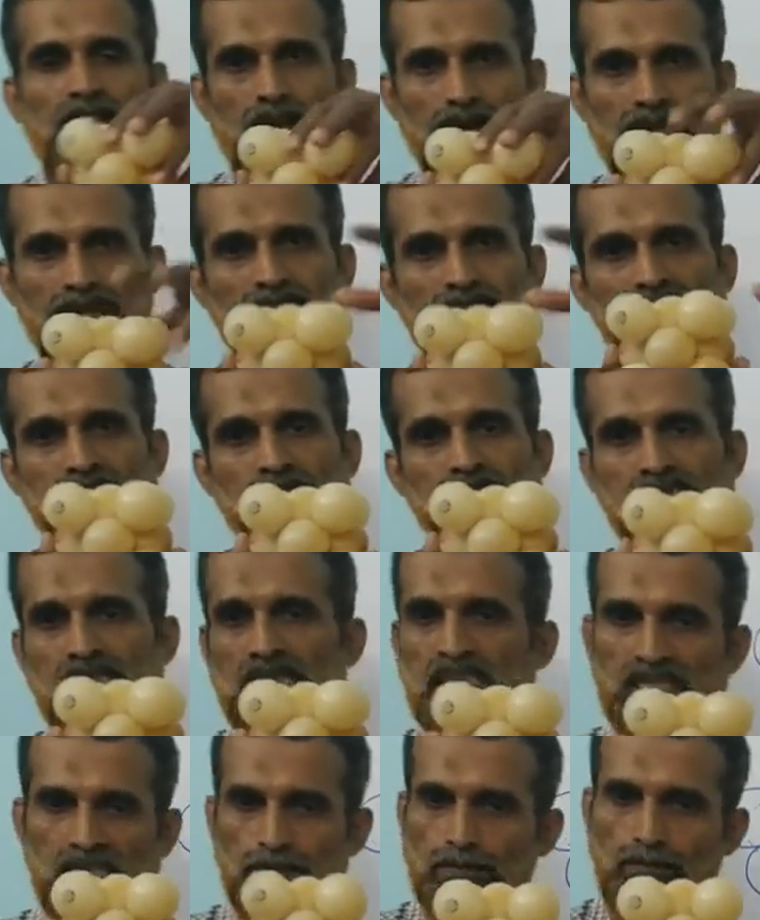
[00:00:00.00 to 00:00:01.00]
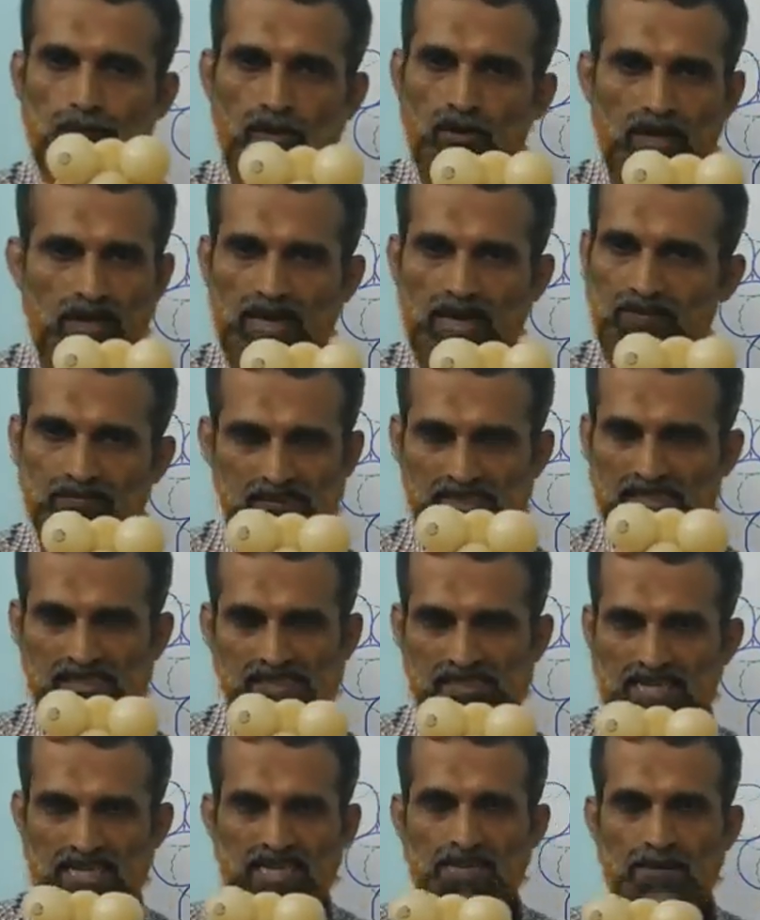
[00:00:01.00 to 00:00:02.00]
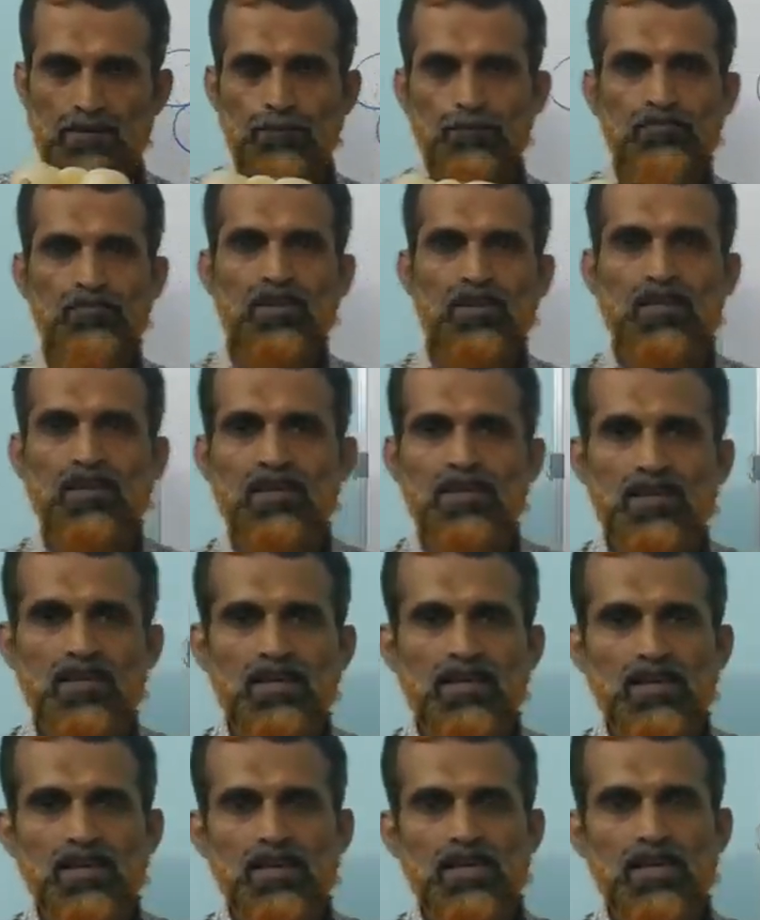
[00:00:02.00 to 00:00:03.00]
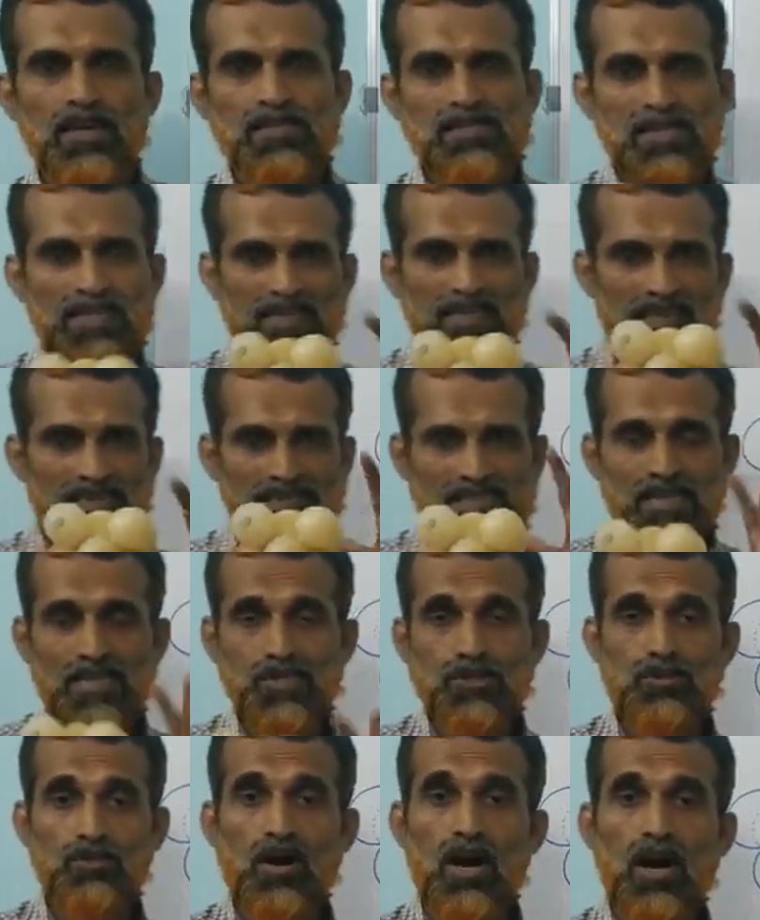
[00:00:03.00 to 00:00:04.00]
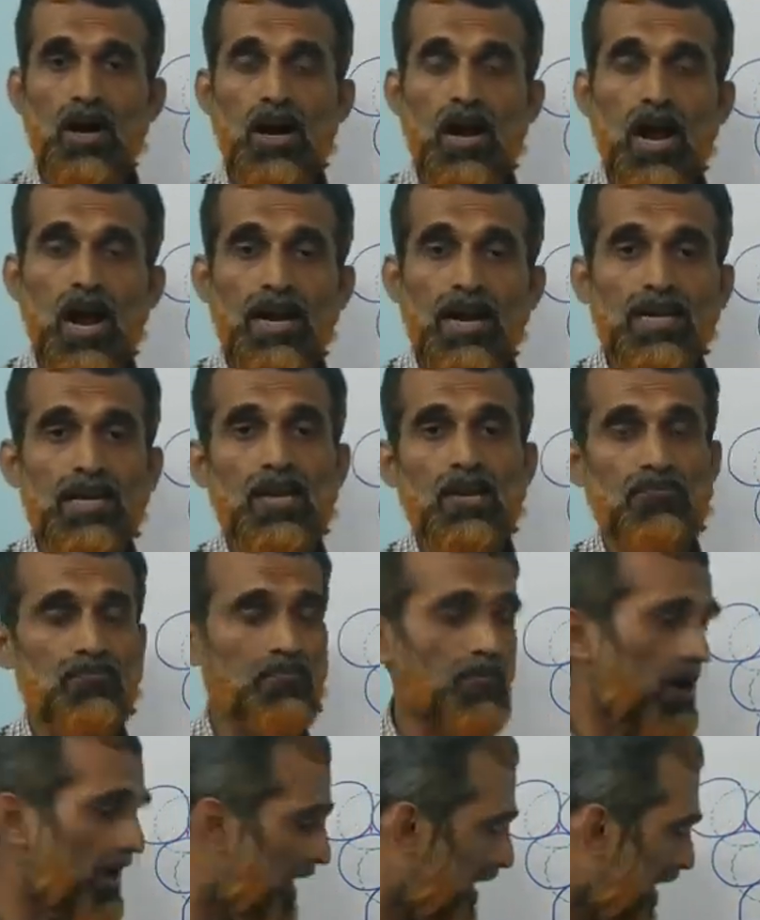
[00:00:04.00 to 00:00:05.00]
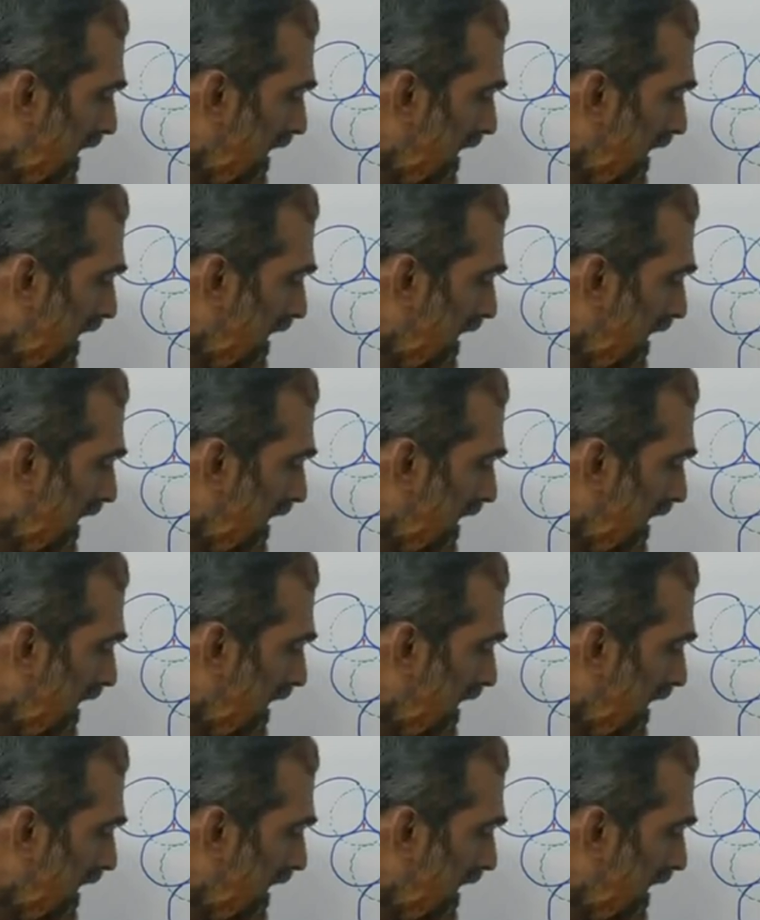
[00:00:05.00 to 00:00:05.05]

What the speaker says: right, this is CCP or FCC, it's interesting to identify